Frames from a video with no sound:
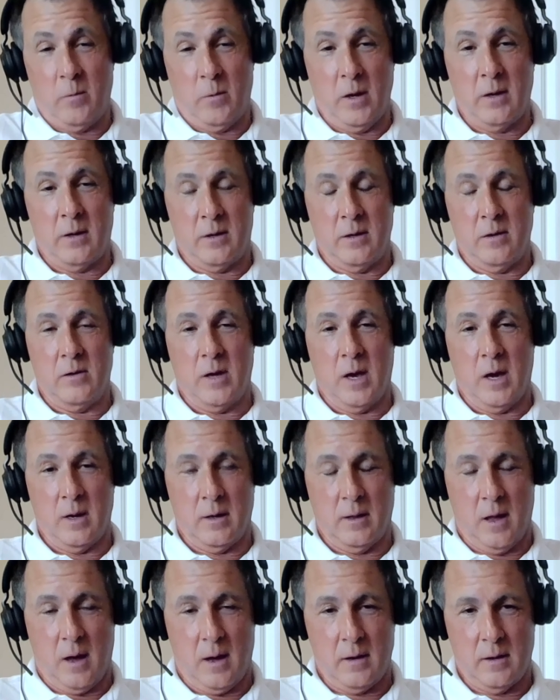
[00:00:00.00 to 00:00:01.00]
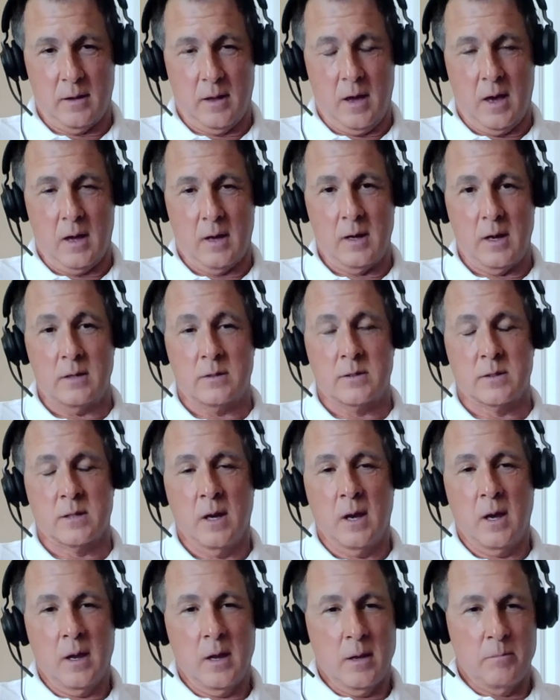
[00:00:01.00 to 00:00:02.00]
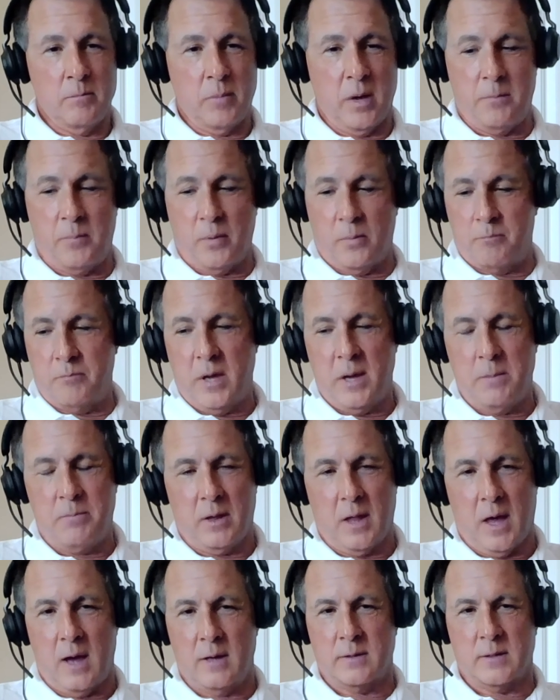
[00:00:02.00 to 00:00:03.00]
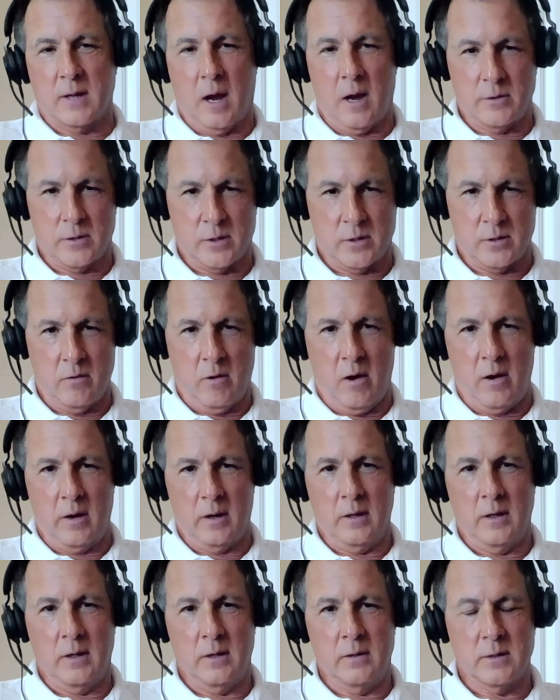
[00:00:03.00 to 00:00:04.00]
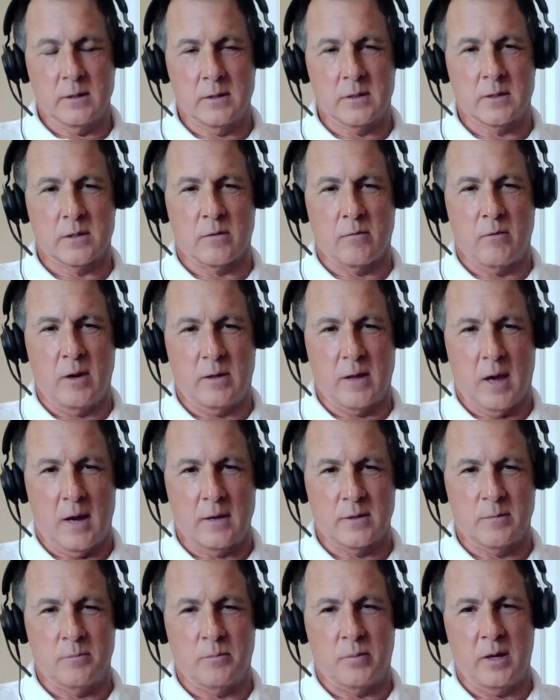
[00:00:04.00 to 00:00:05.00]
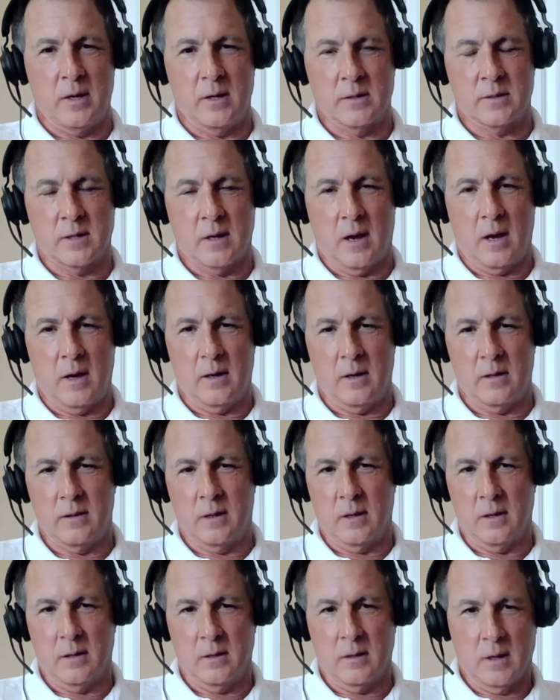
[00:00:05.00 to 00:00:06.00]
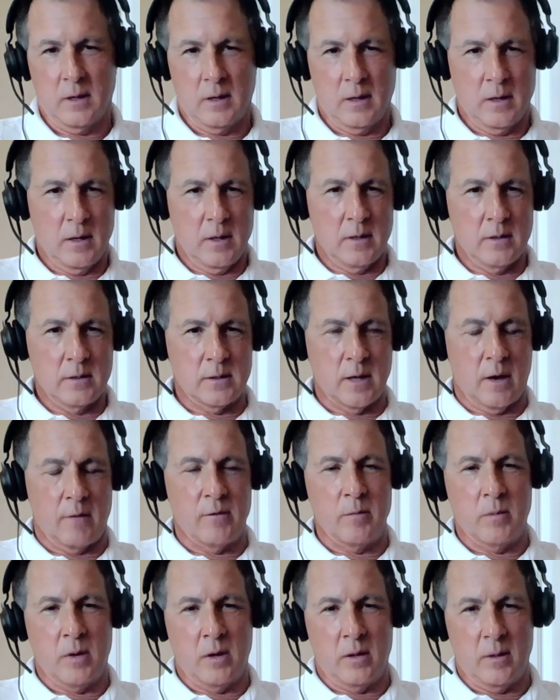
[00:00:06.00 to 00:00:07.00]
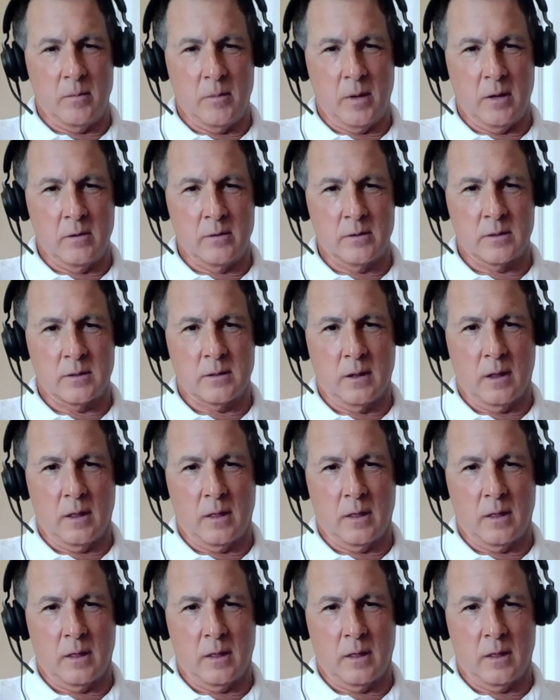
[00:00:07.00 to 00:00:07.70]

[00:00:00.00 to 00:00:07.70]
We do get a lot of that. It's people ask how strong it is. It's 3,000 psi on the 7 millimeters